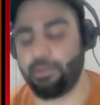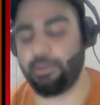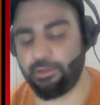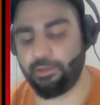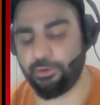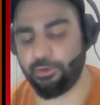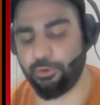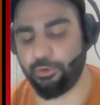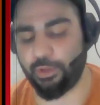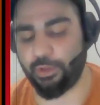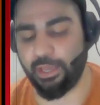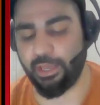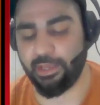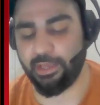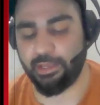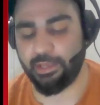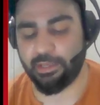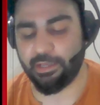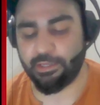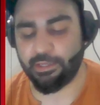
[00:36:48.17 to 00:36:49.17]
Okay.
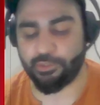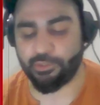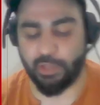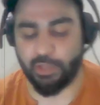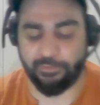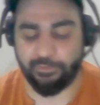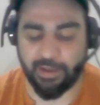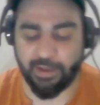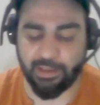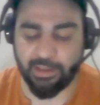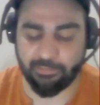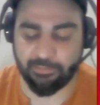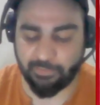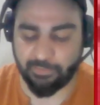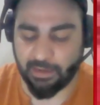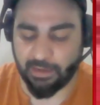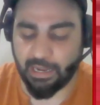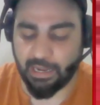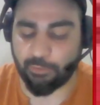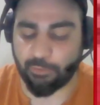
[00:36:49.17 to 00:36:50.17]
So if I
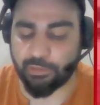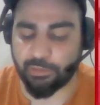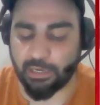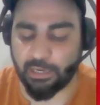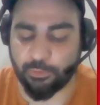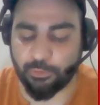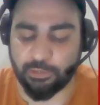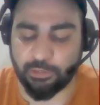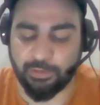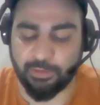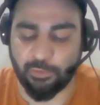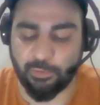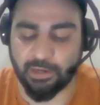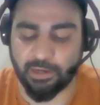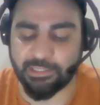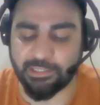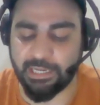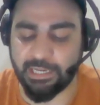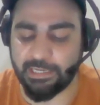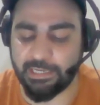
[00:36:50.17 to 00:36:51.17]
have to calculate value at
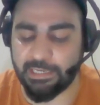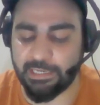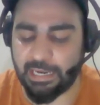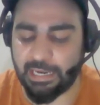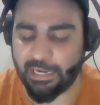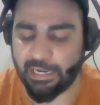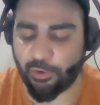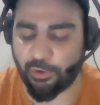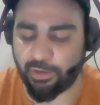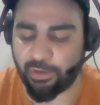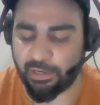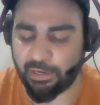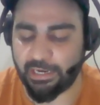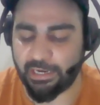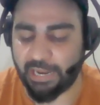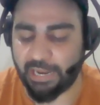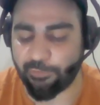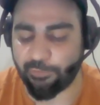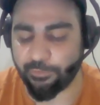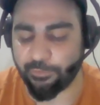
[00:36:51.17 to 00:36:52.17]
c and d, I'll accordingly write
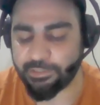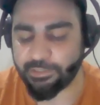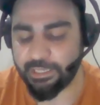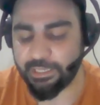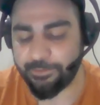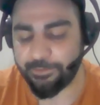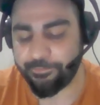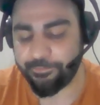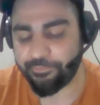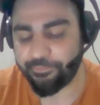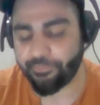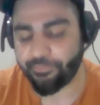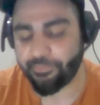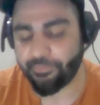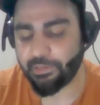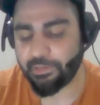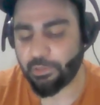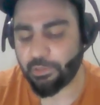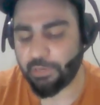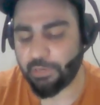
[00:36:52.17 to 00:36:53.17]
f of c
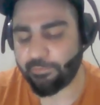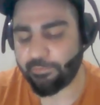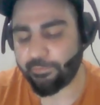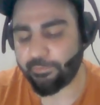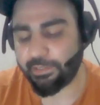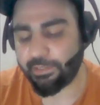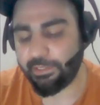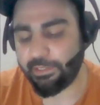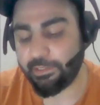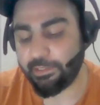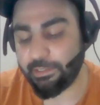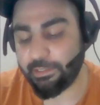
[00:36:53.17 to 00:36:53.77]
or f of d.